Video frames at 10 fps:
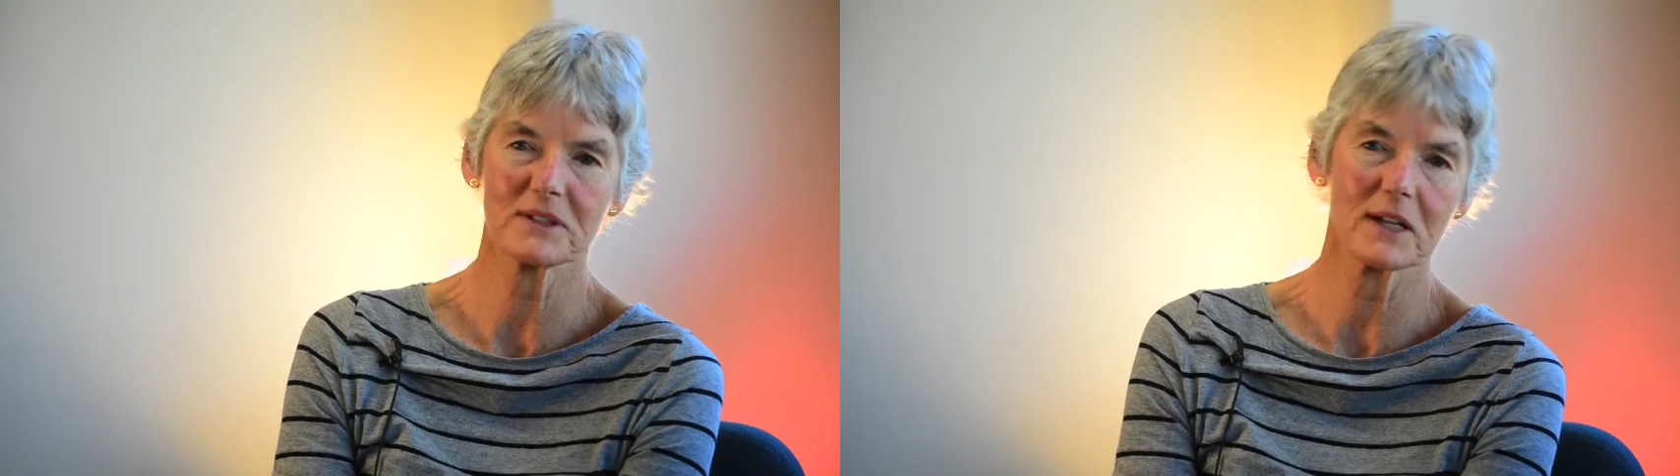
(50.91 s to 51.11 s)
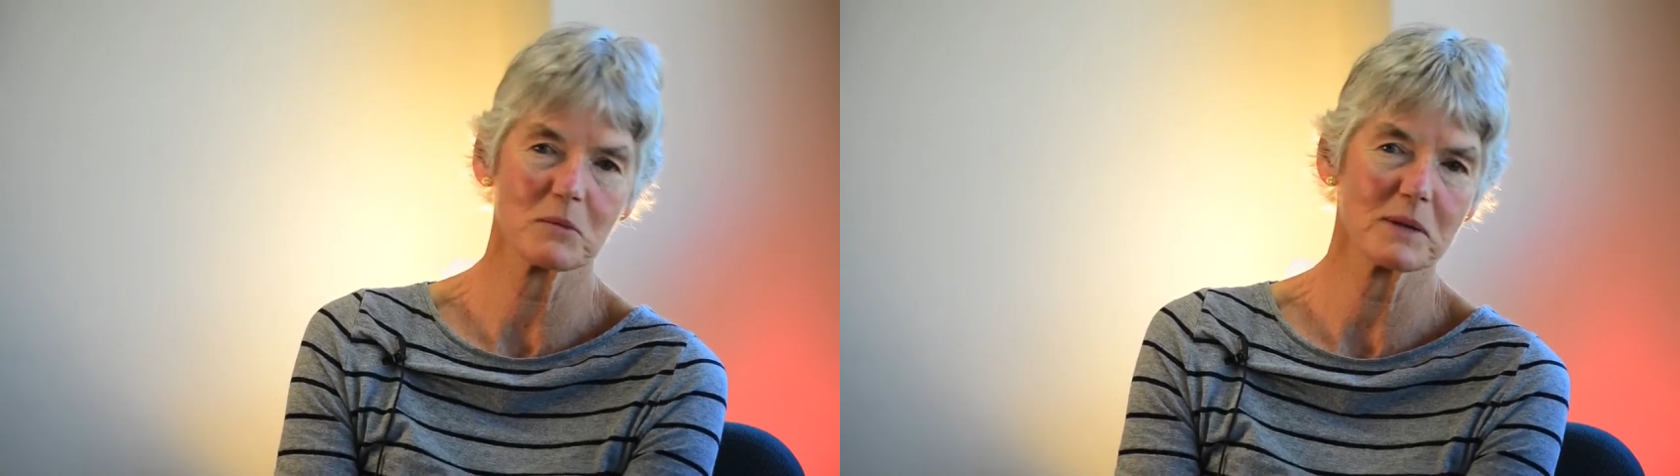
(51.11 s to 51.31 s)

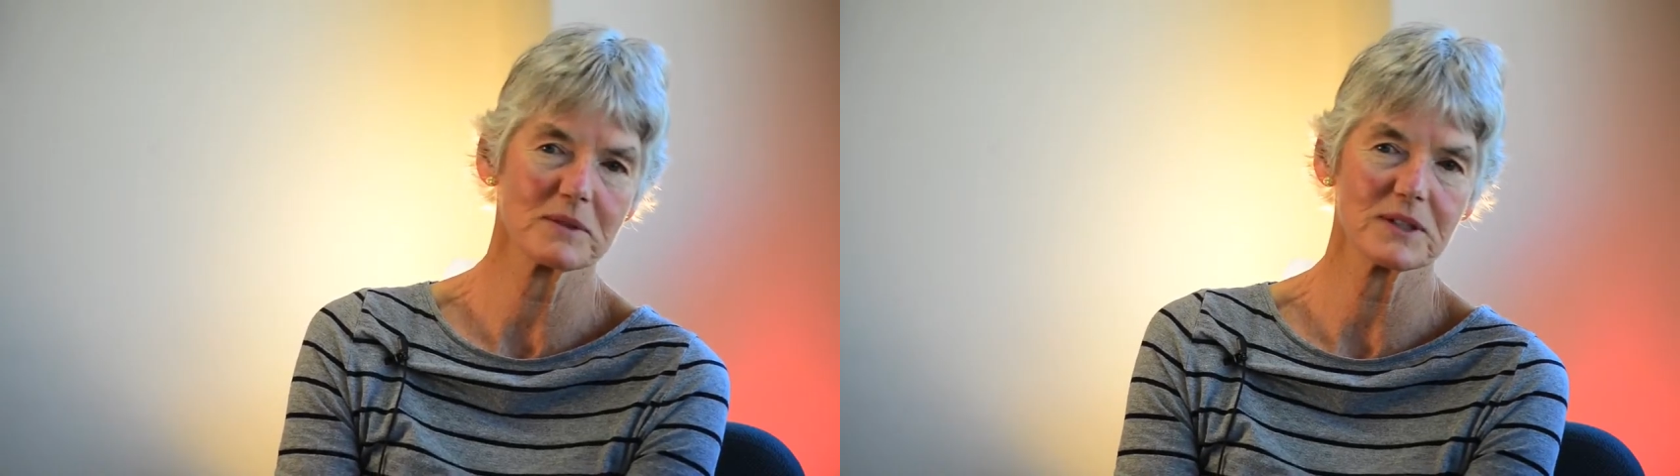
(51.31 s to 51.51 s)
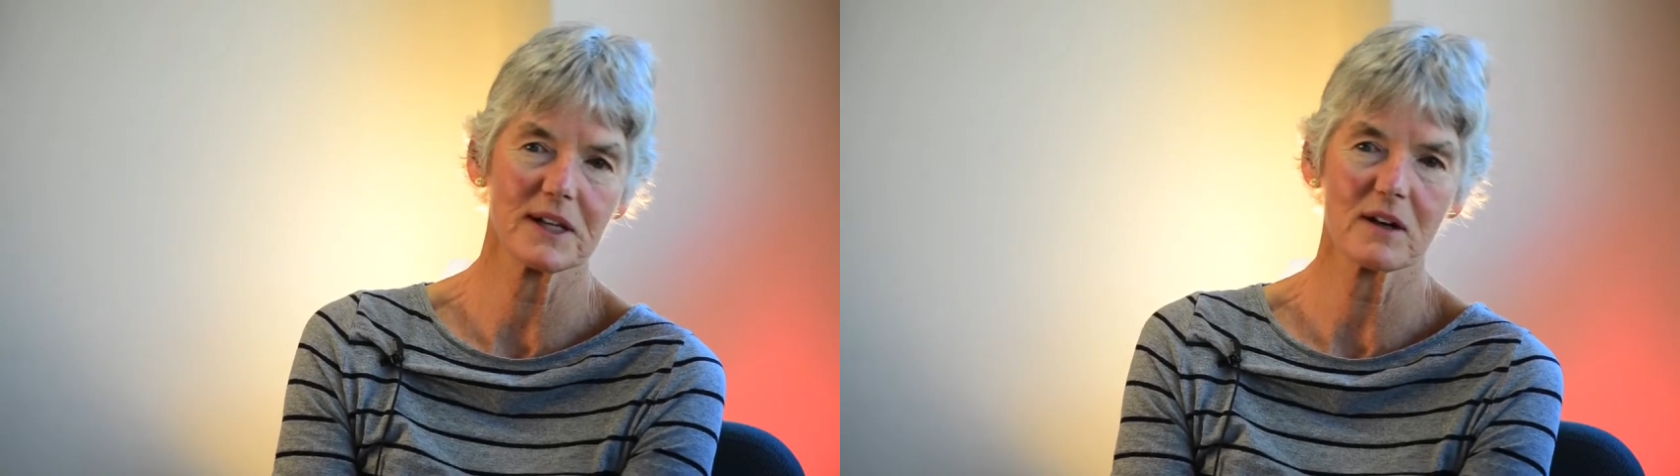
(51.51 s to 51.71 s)
Santa Barbara
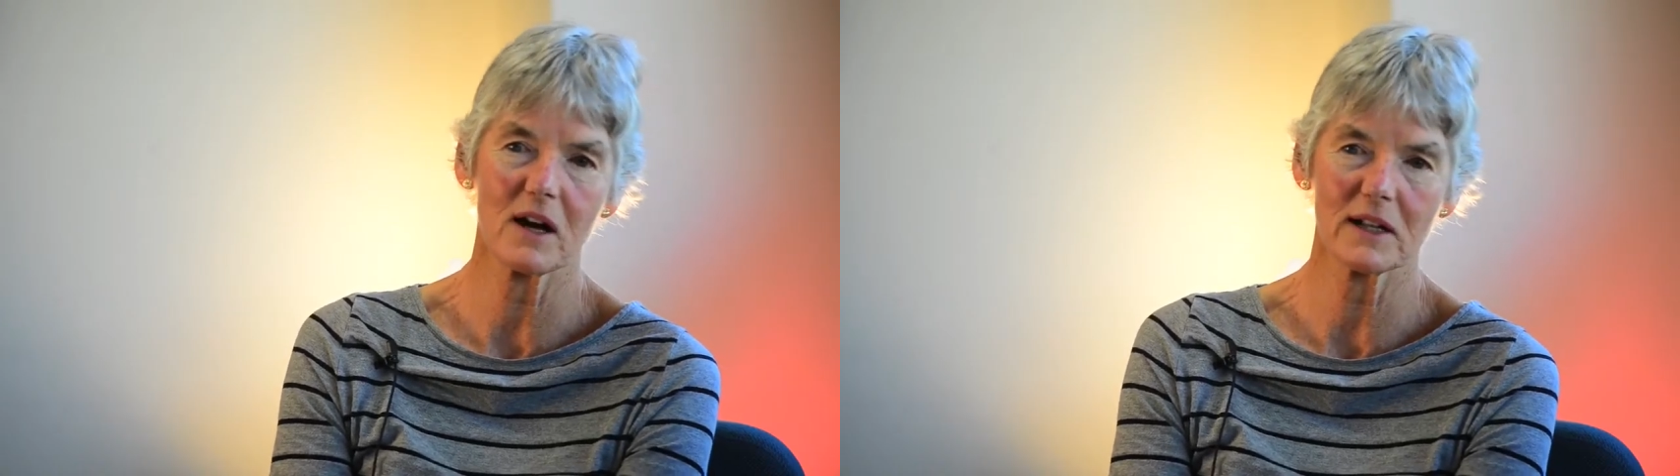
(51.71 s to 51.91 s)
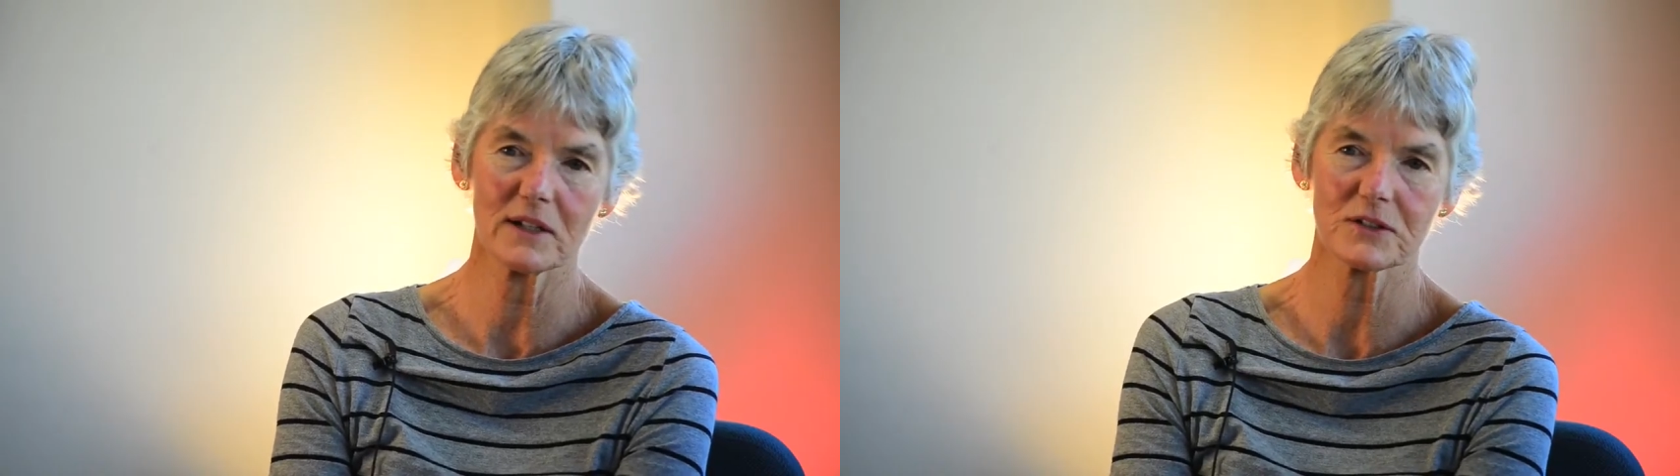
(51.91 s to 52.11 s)
City
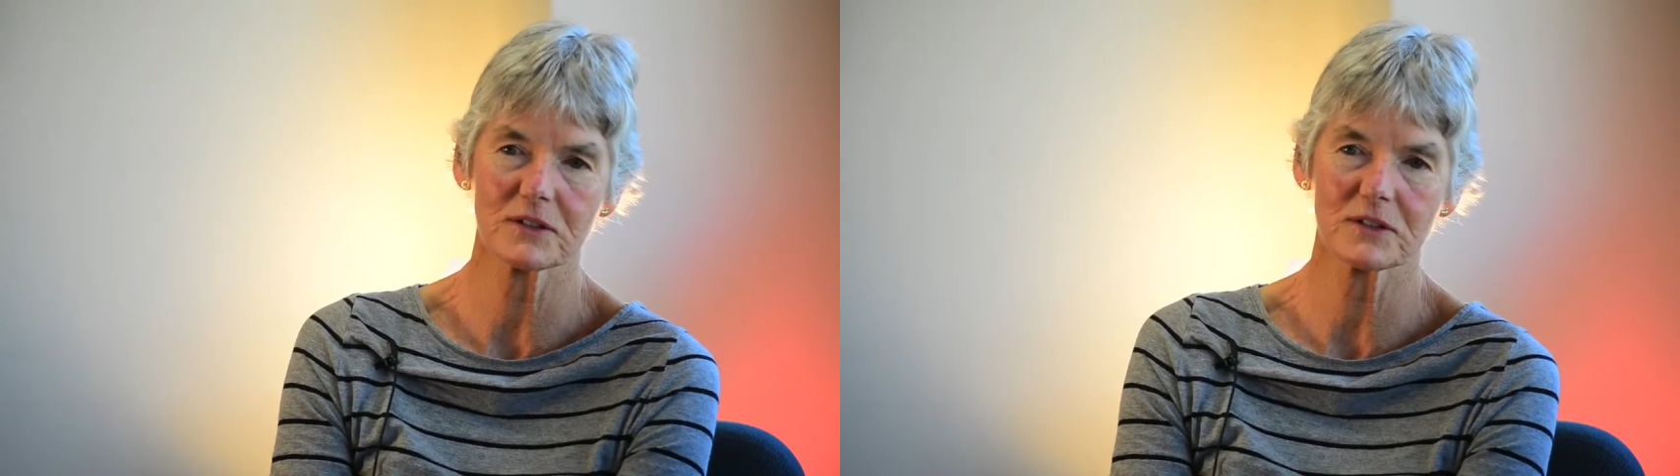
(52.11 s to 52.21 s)
College.